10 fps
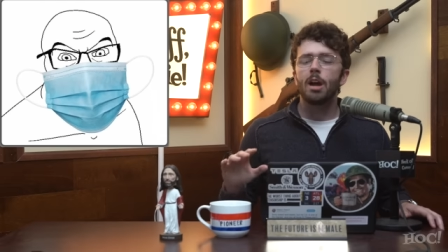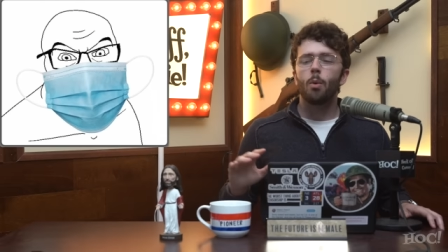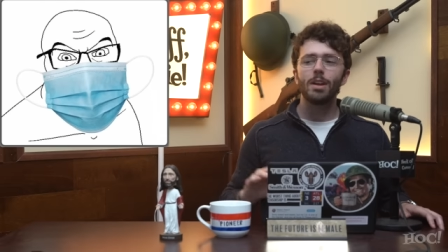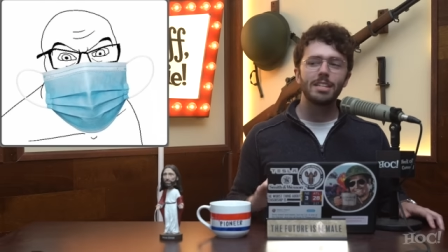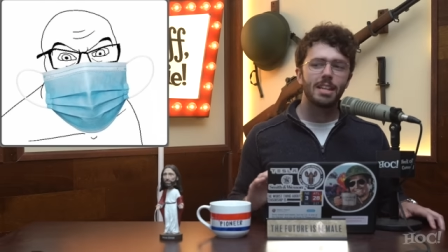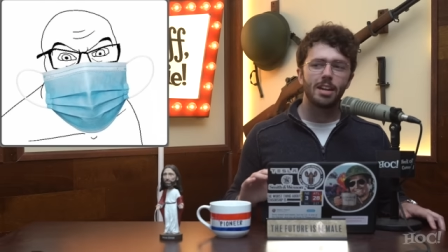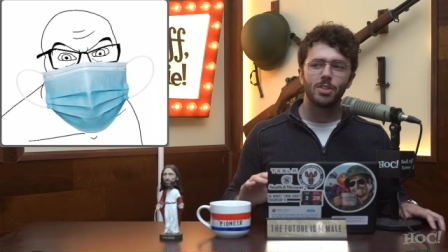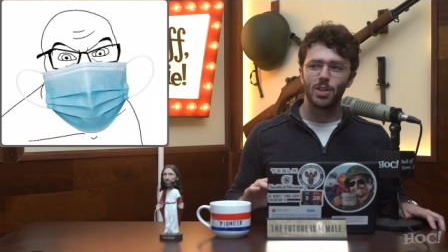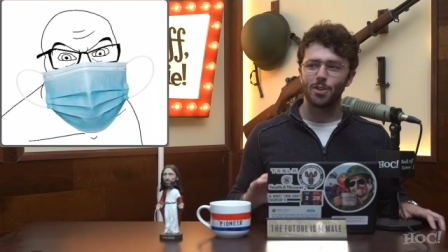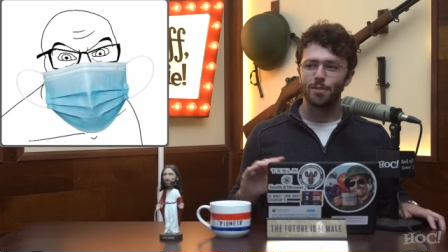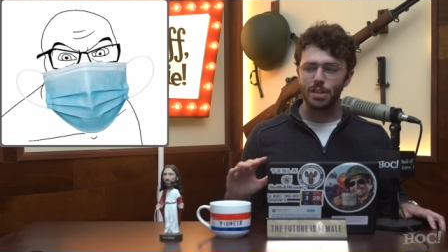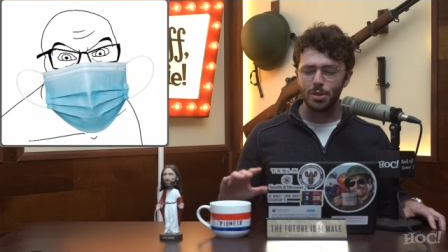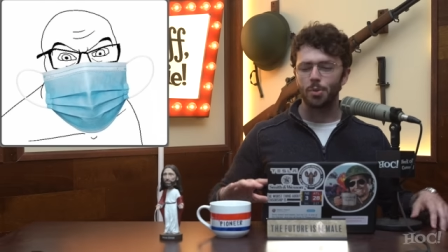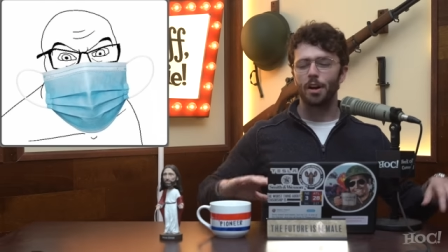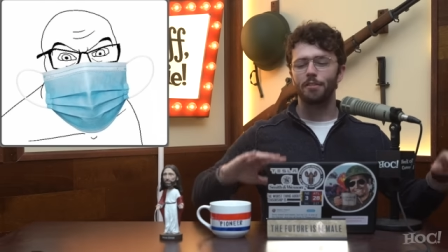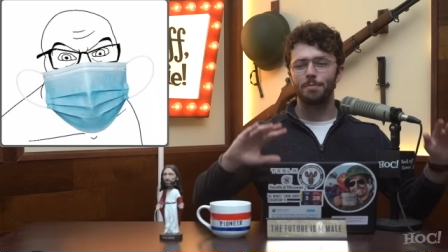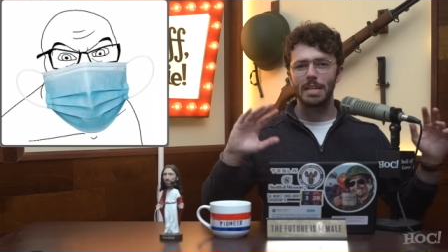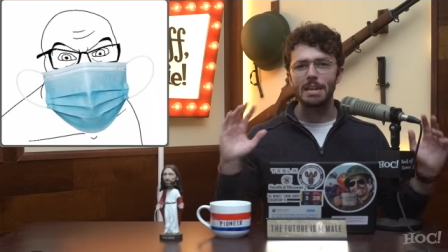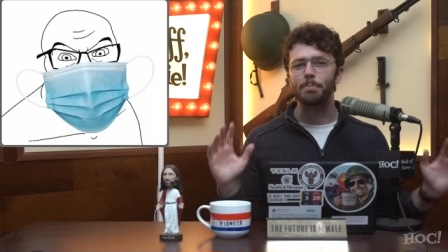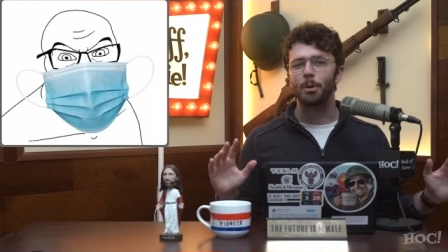what it does to your view of
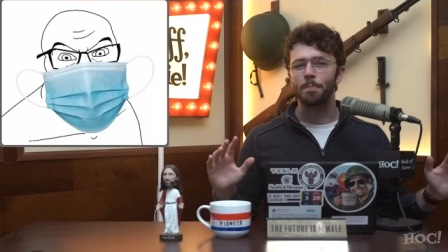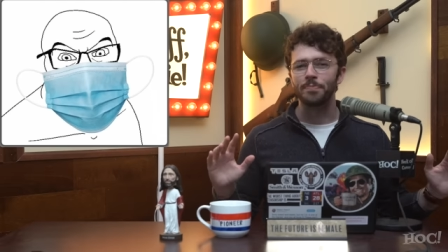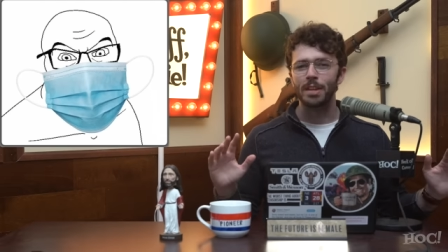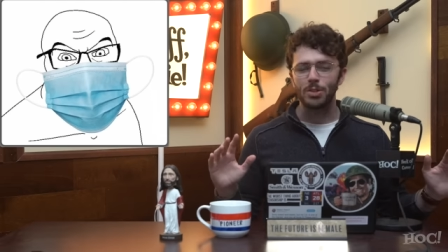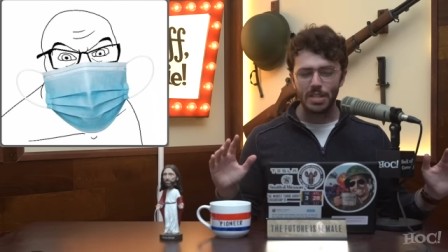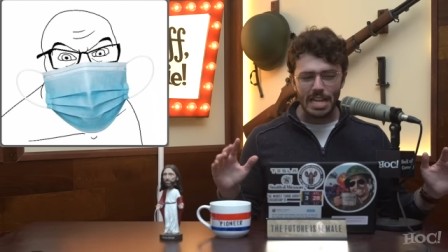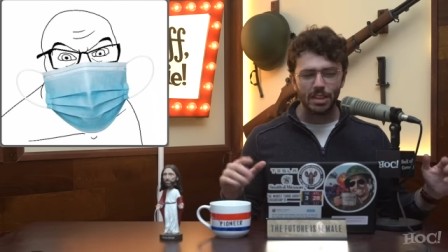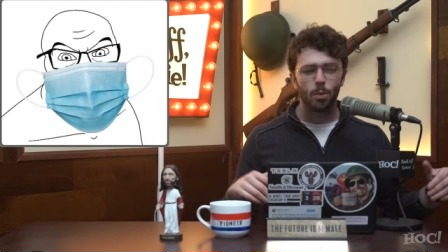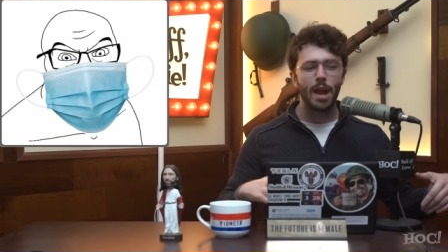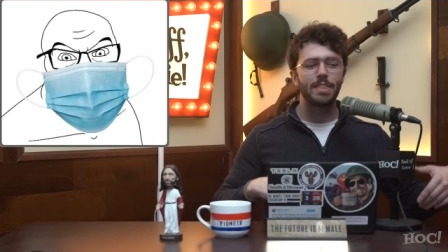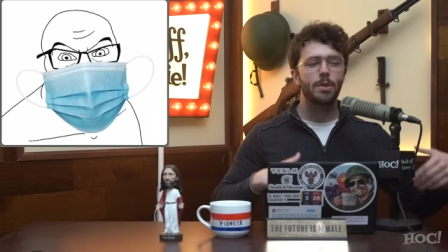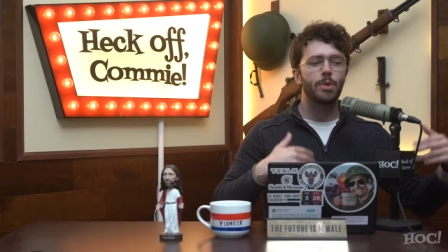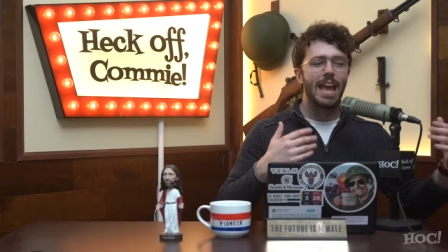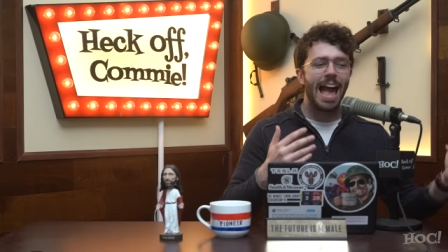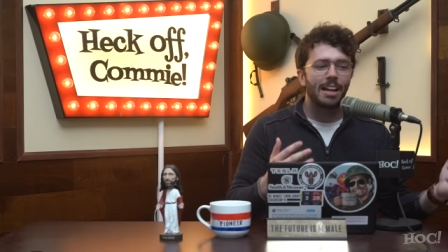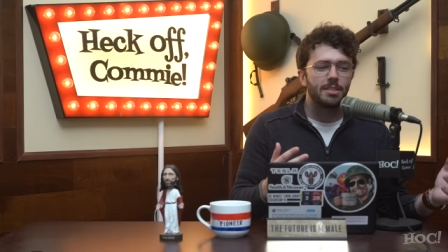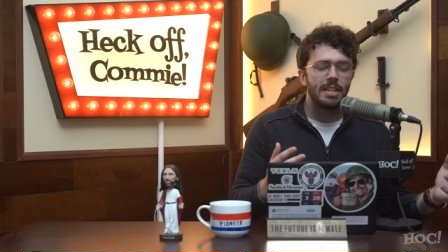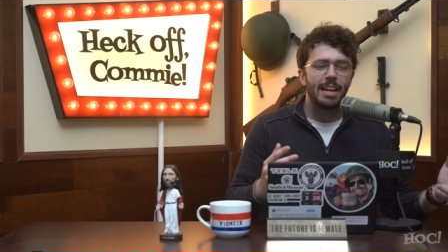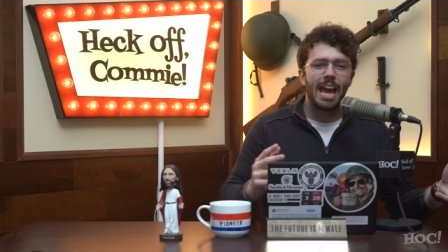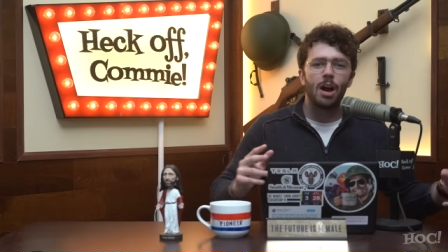people seeing the way they react,
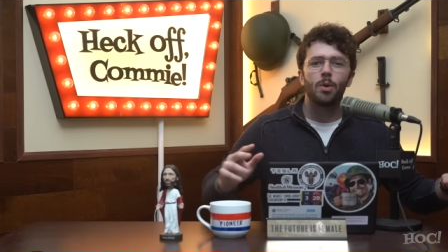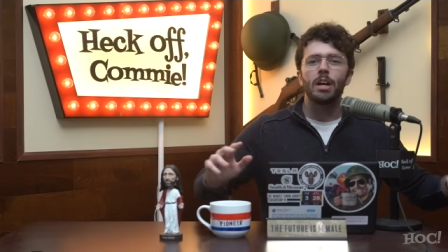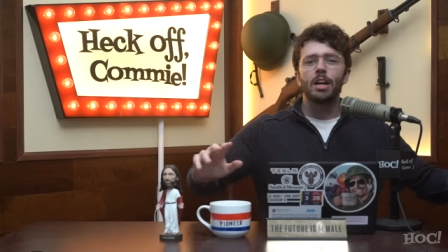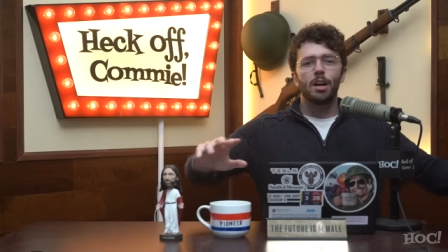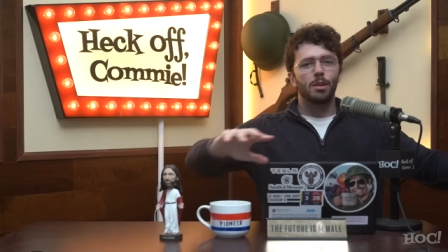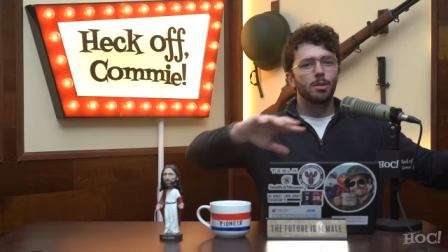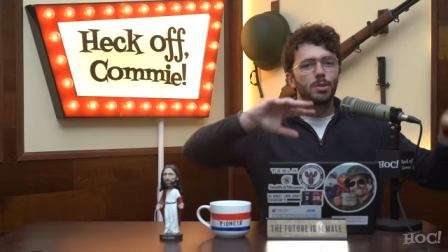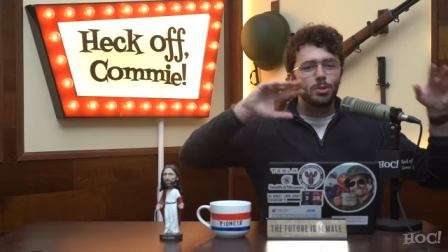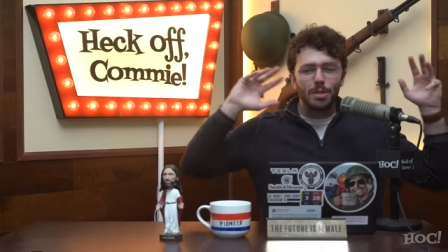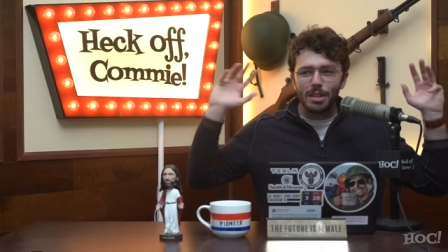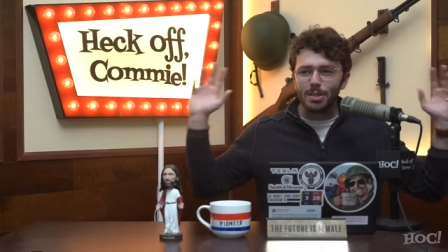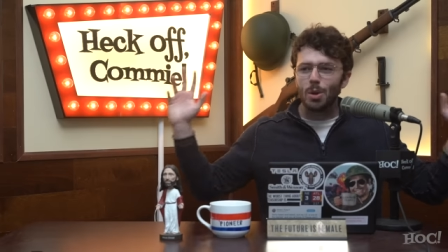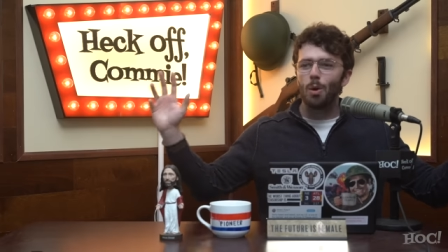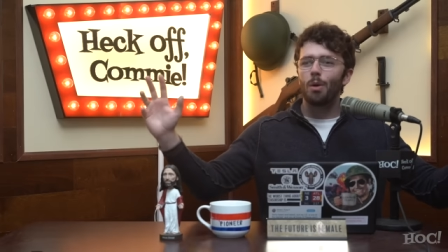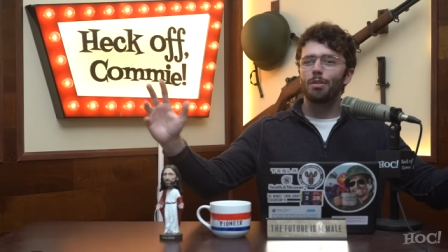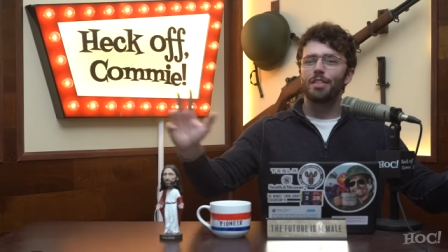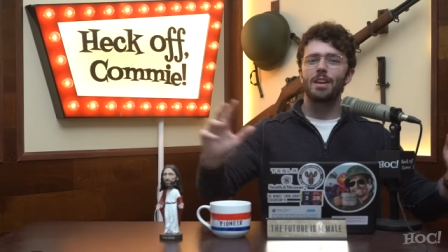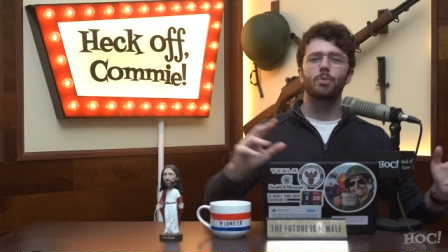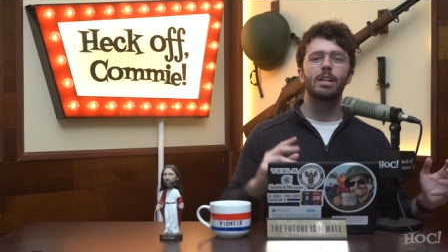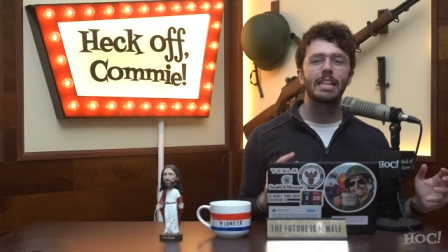seeing how illusory this whole
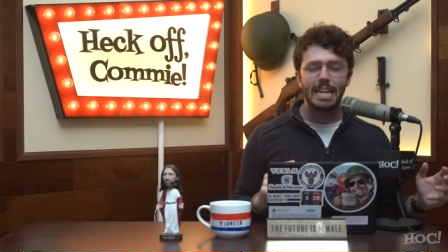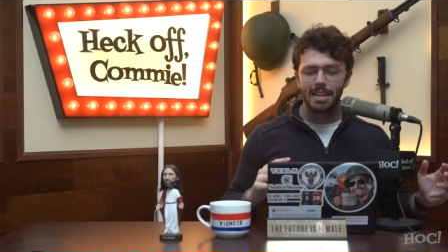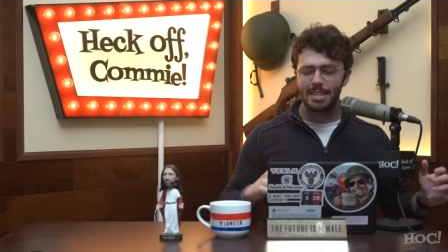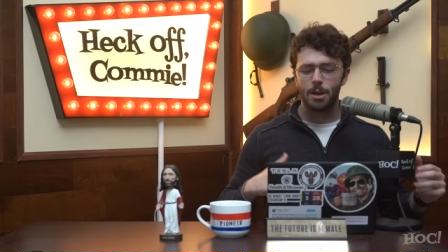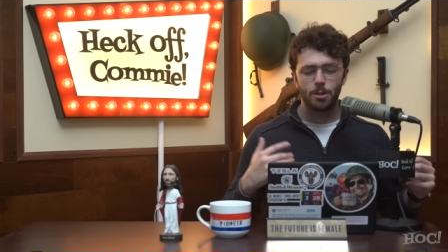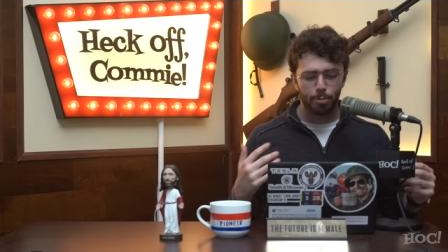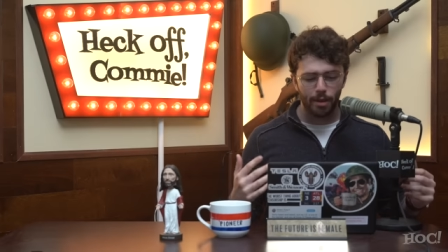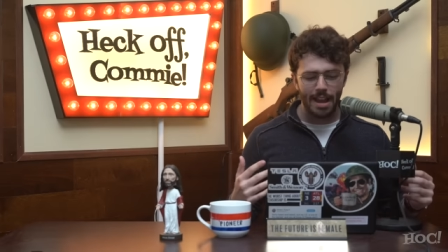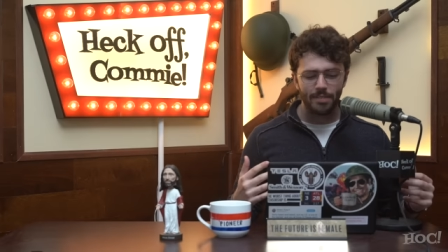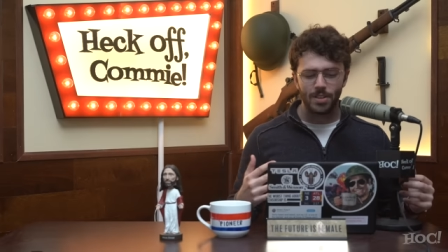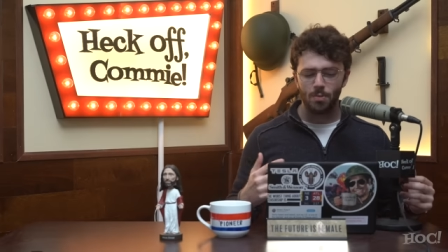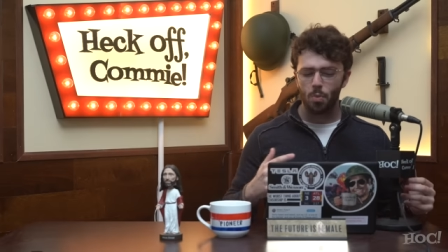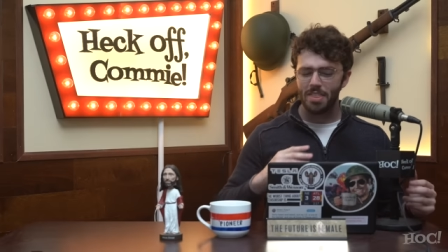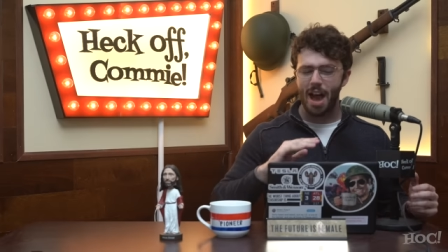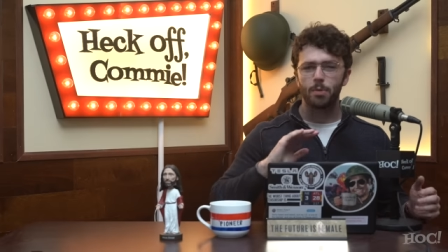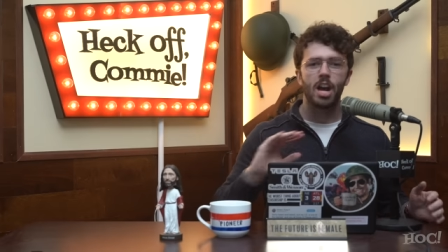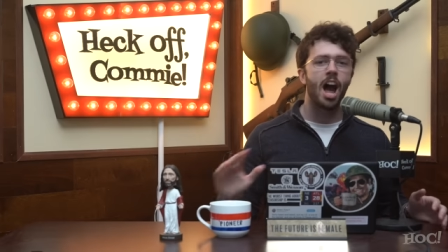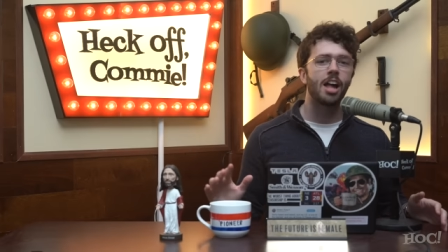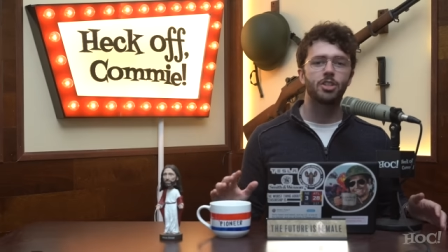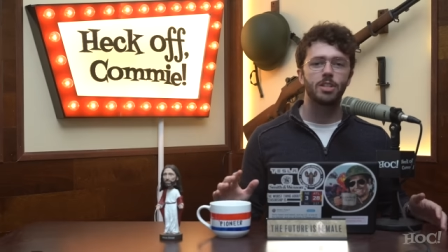thing really is, how depraved and without
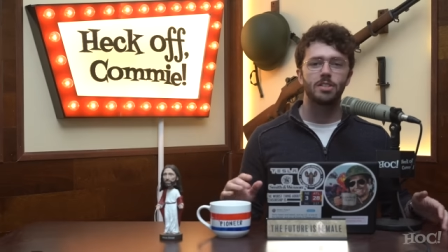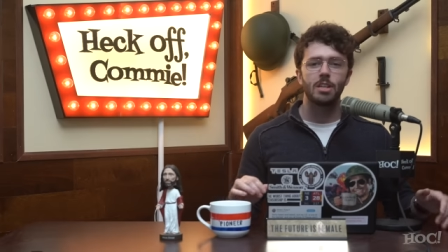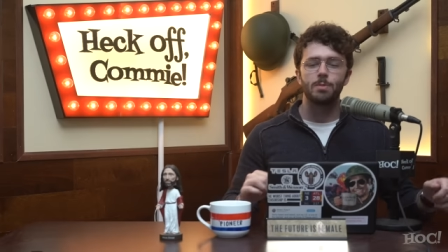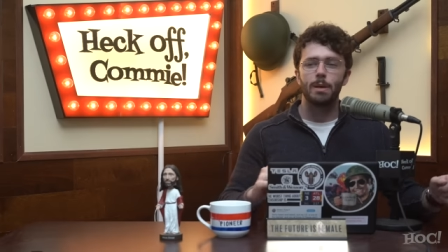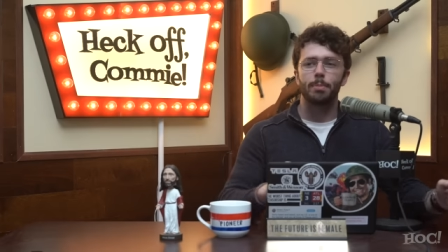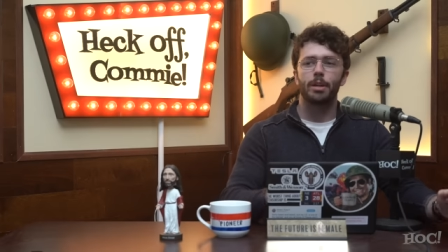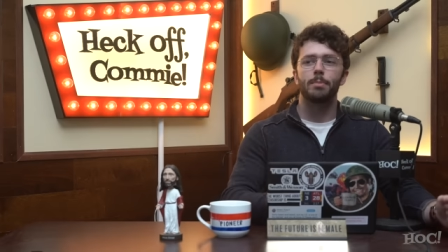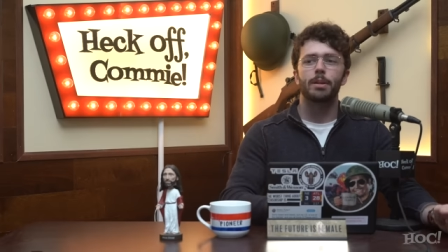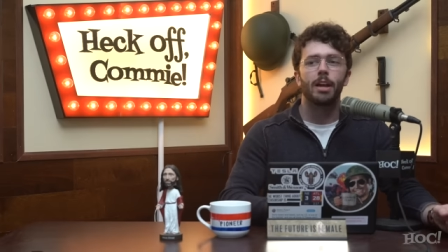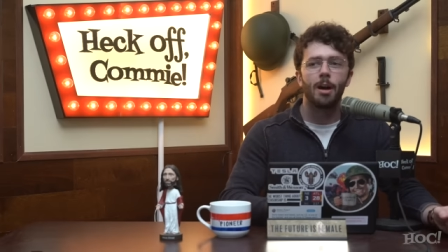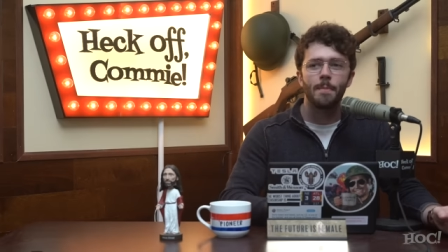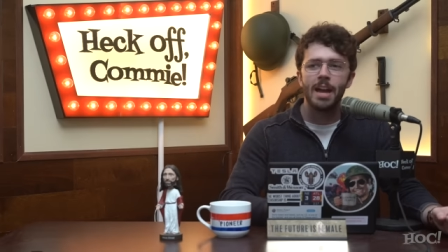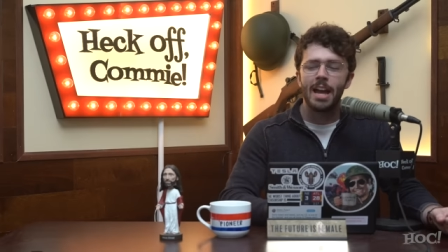conscience these people can become